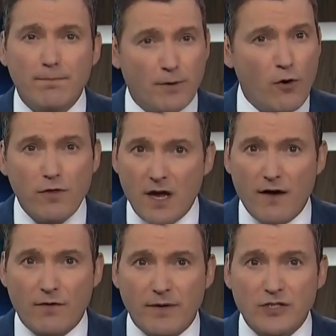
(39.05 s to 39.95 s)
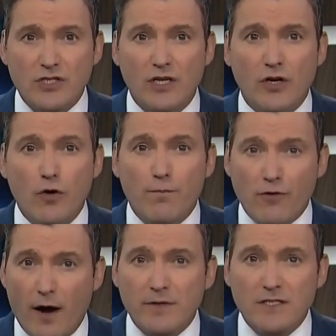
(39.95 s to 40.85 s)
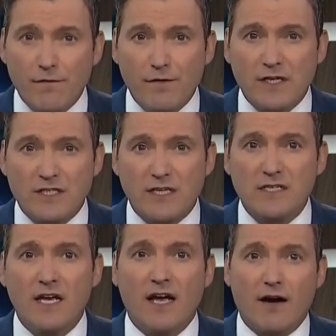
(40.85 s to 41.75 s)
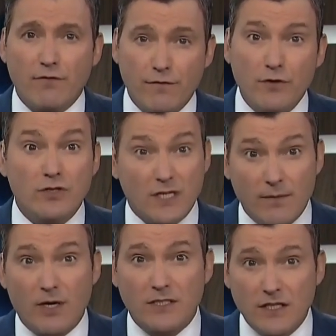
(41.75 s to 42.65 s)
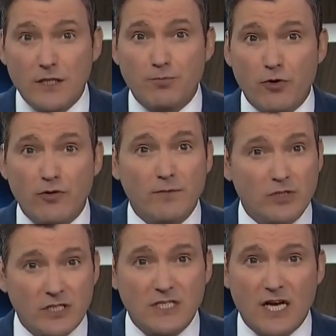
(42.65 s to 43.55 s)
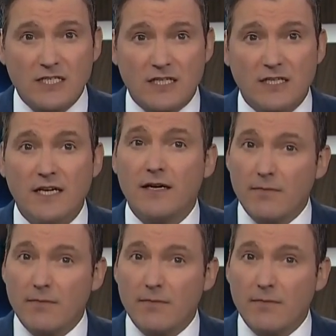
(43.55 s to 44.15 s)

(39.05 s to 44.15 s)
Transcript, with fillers: both governments who promised to fix this have refused to come on this program to discuss it.